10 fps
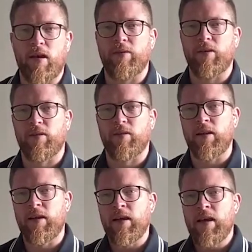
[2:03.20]
Service.
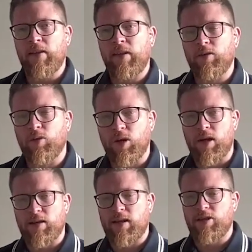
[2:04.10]
And these
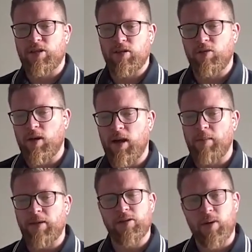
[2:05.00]
organisations are all
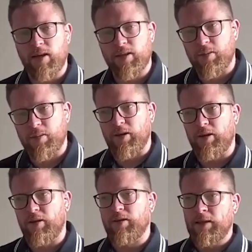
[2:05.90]
coming to us
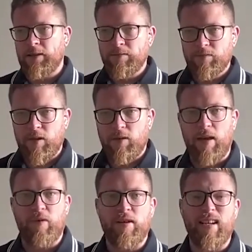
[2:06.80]
because
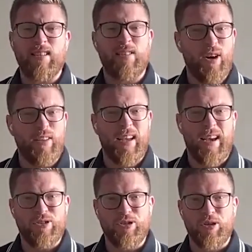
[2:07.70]
they've identified
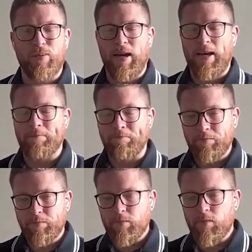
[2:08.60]
that issue where
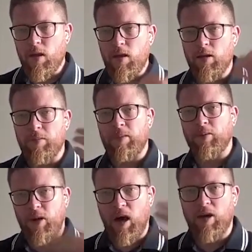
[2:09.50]
the
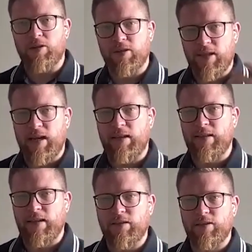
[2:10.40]
people that aren't just sat
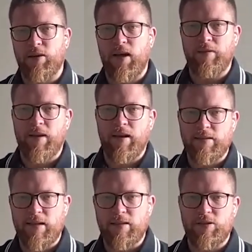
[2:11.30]
at a desk don't have
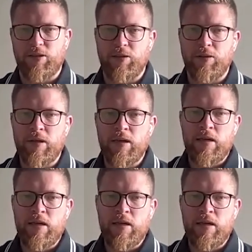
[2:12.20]
access to